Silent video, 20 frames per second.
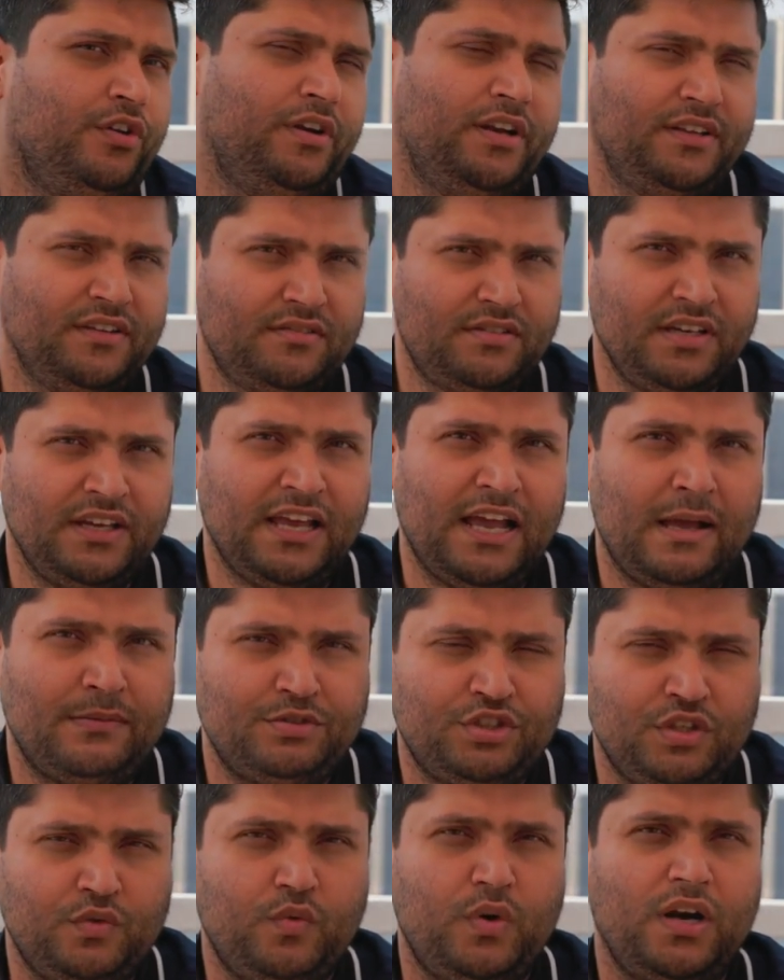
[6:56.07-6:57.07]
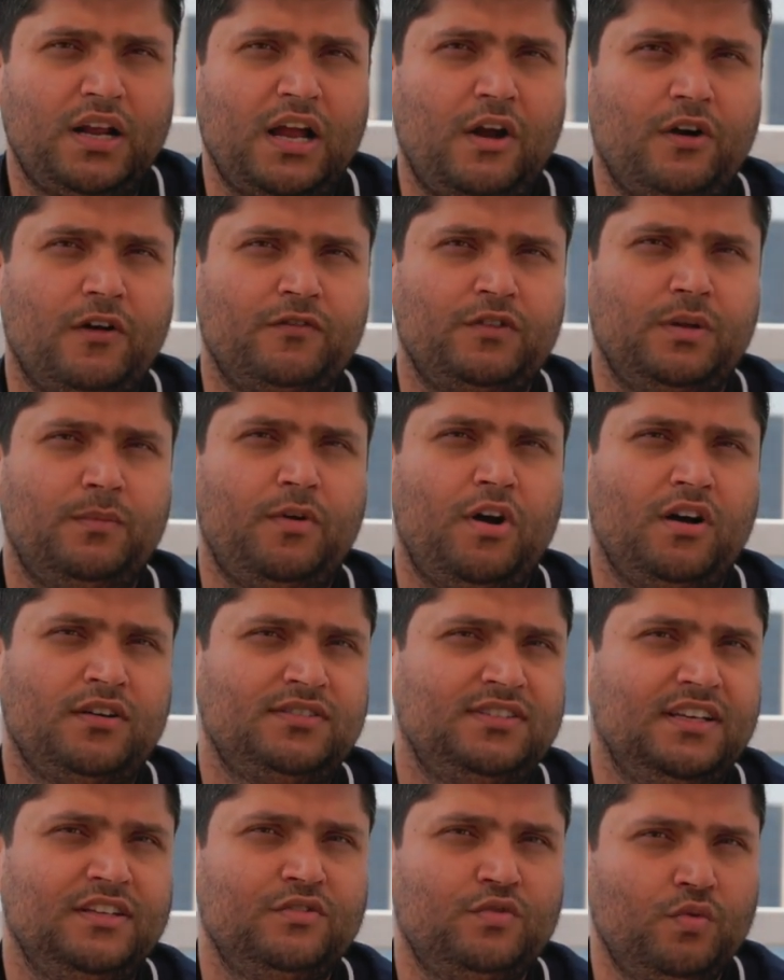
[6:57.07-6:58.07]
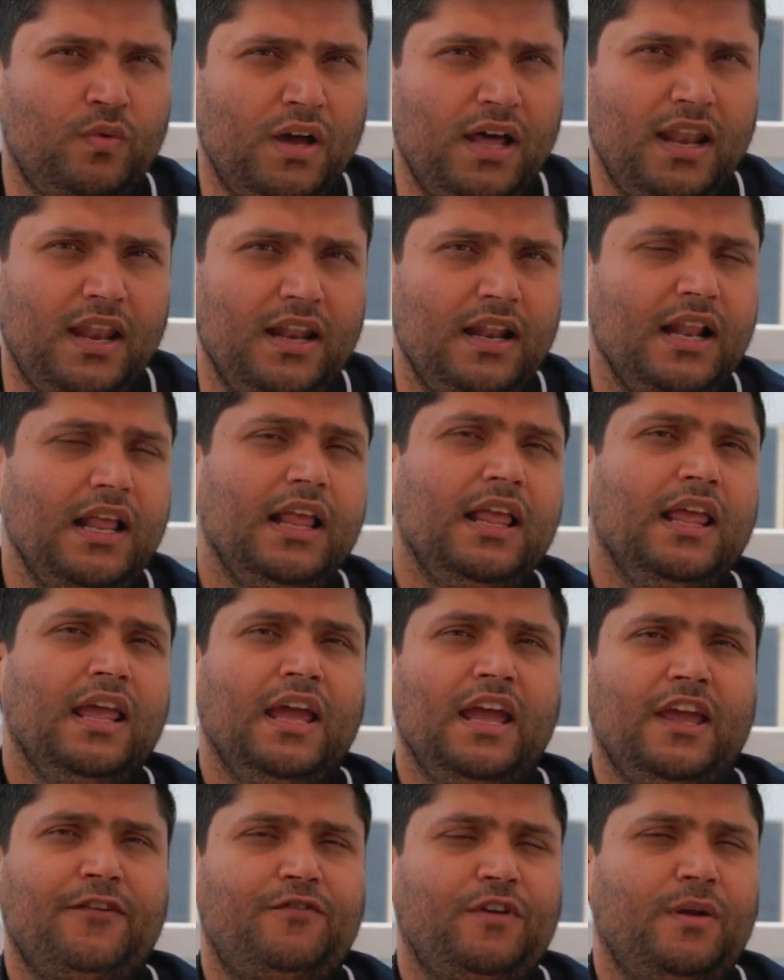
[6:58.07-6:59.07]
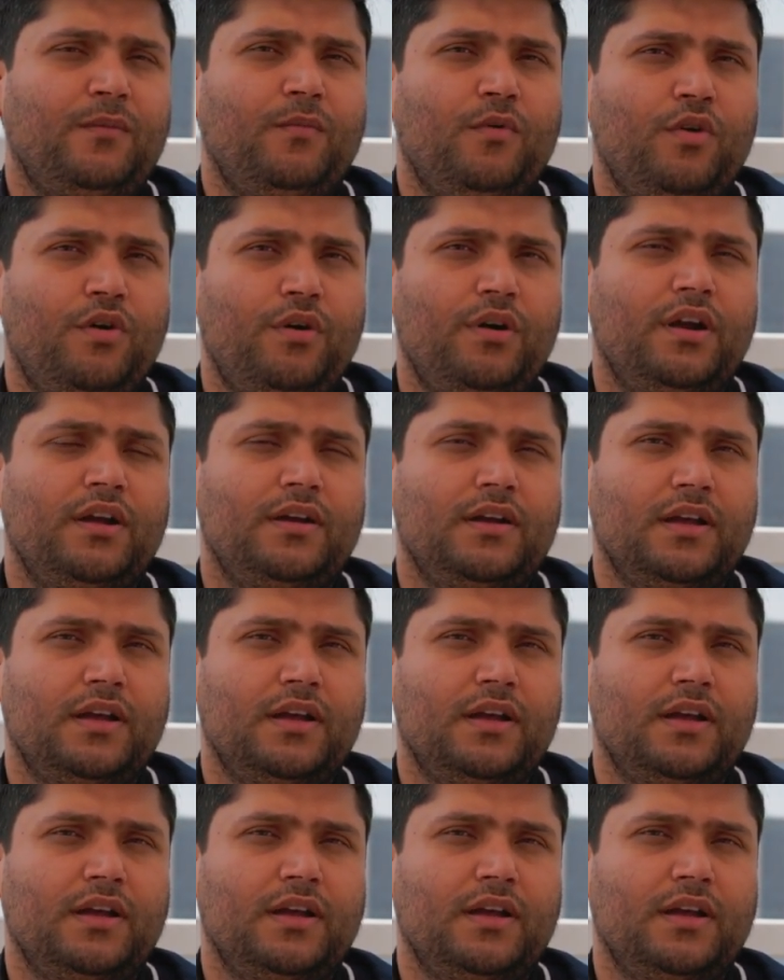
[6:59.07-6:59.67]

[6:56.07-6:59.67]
Your existing apps should work out of the box as well. If you're more